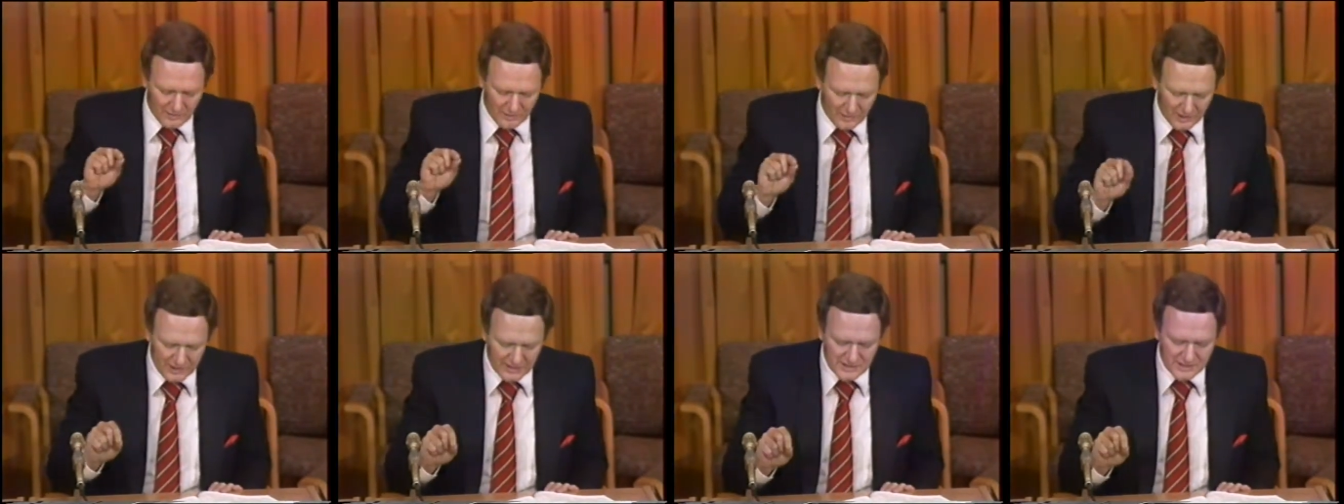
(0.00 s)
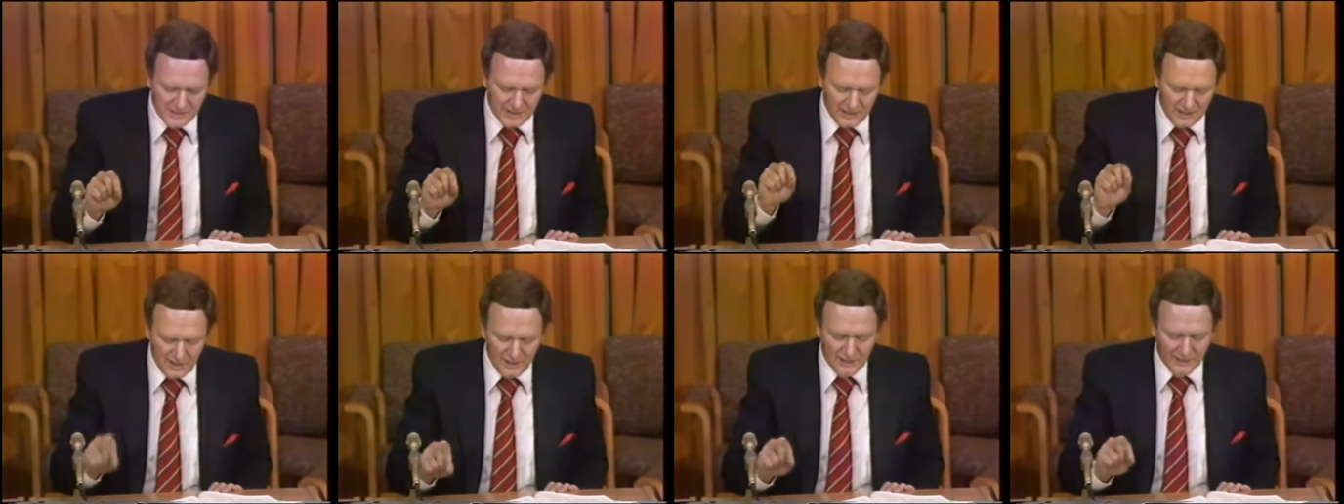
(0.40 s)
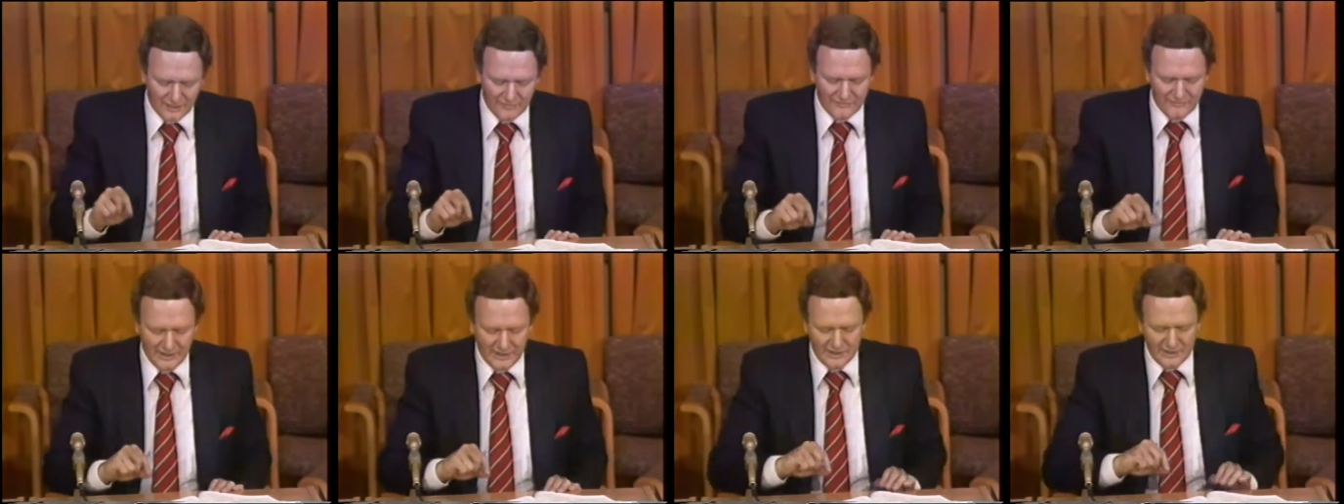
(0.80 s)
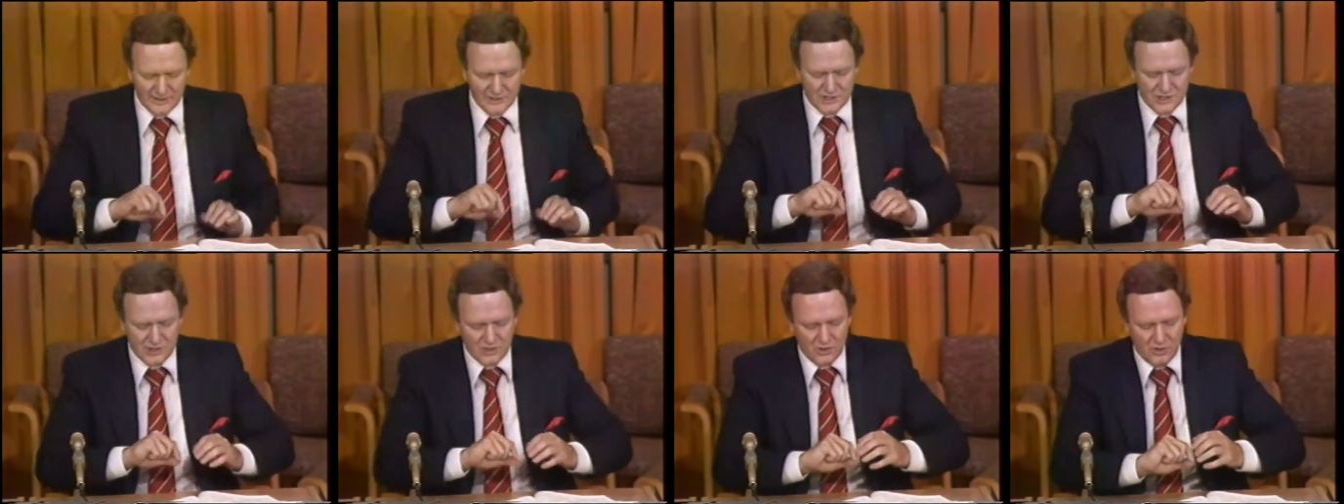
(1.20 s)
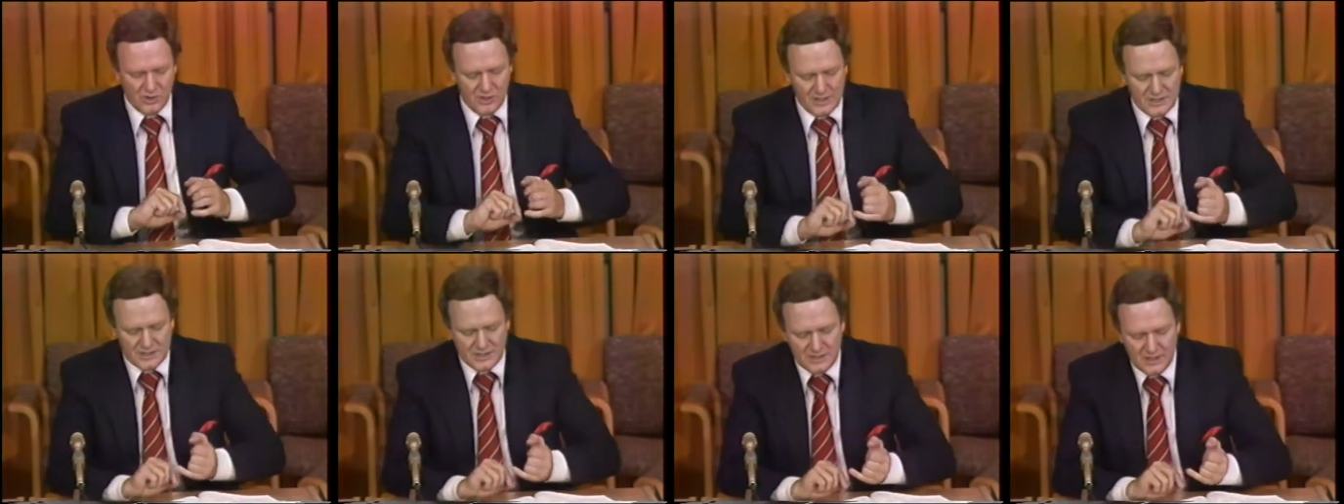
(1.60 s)
but it's the young offender's
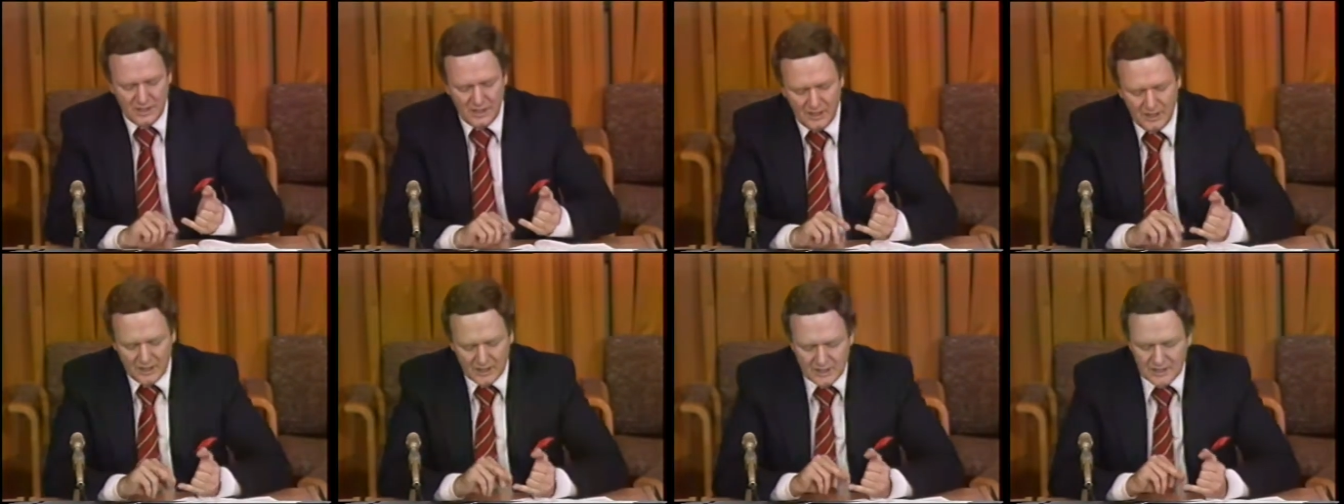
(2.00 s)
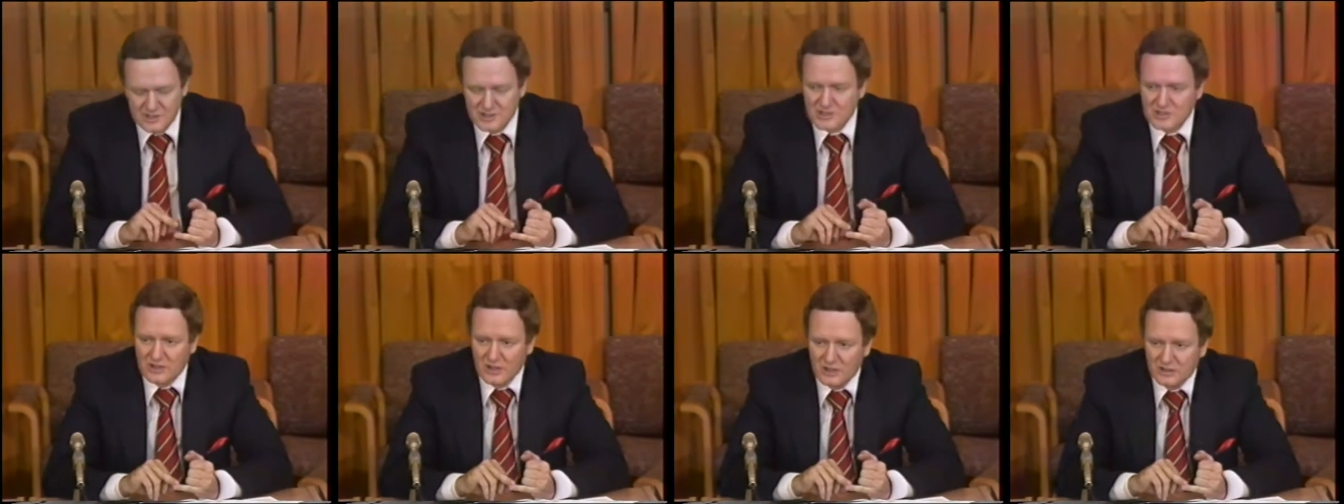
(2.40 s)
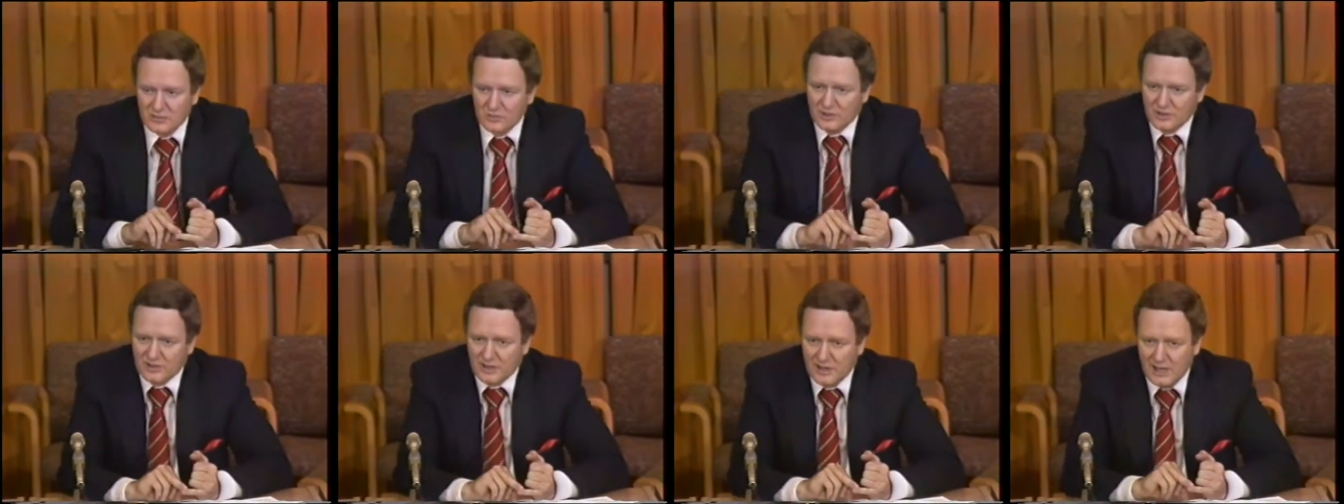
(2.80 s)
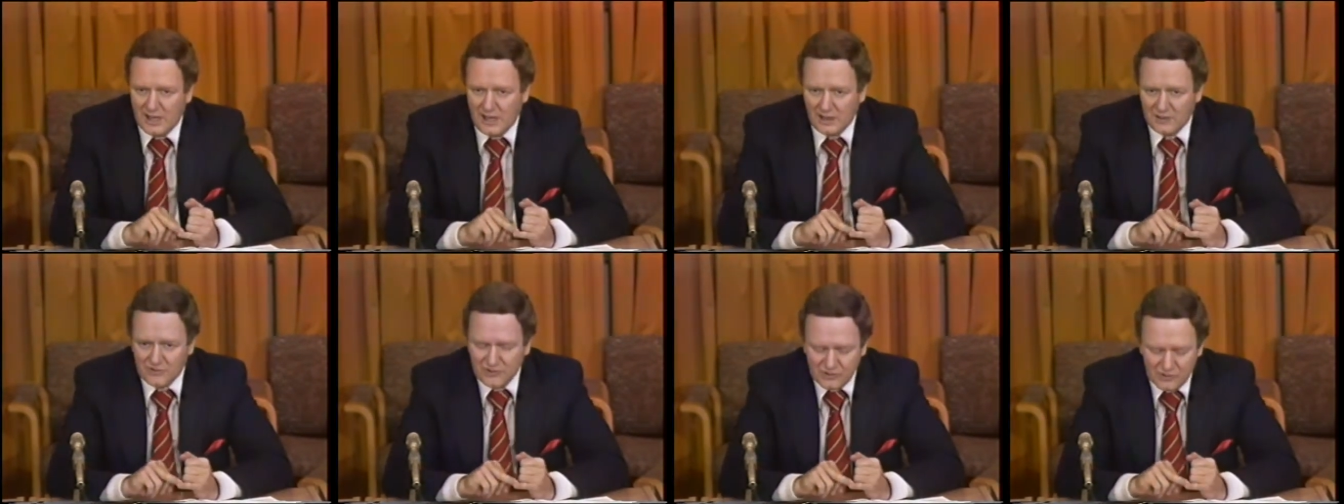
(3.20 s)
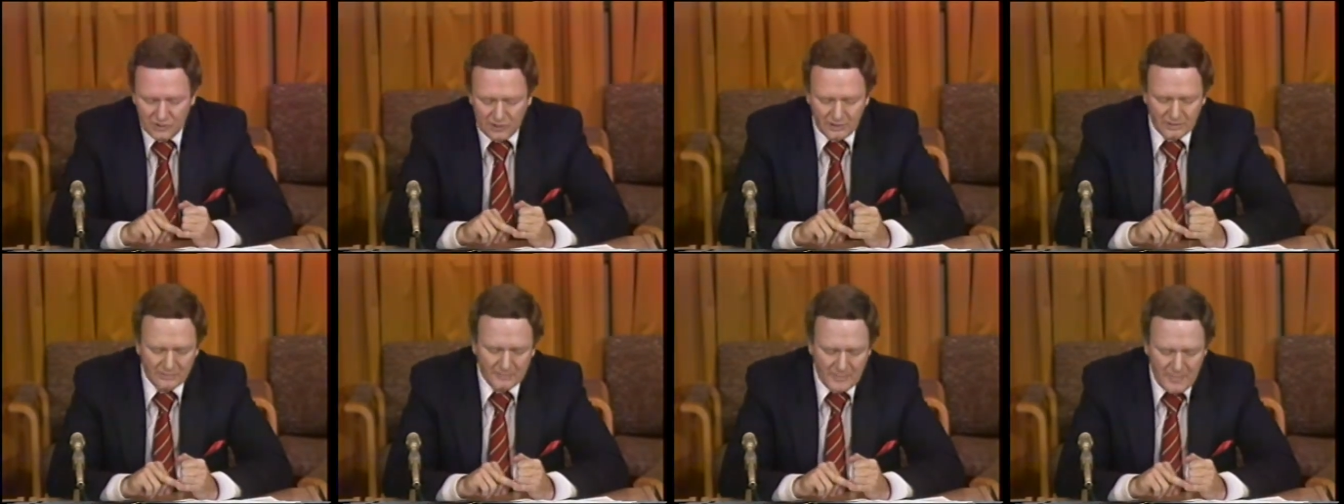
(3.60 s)
choice. Consult with
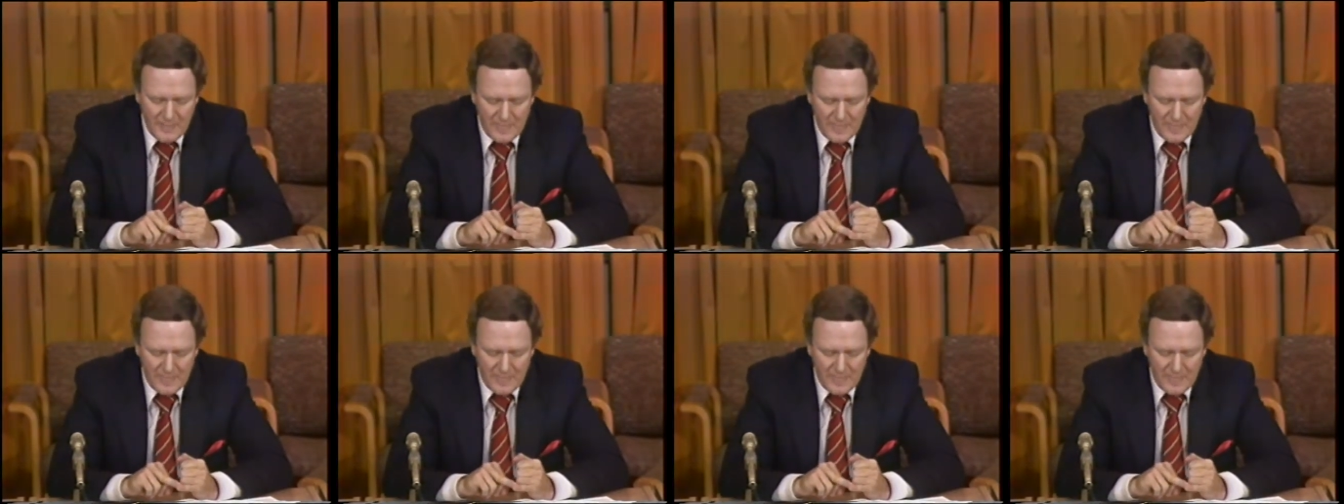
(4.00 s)
counsel.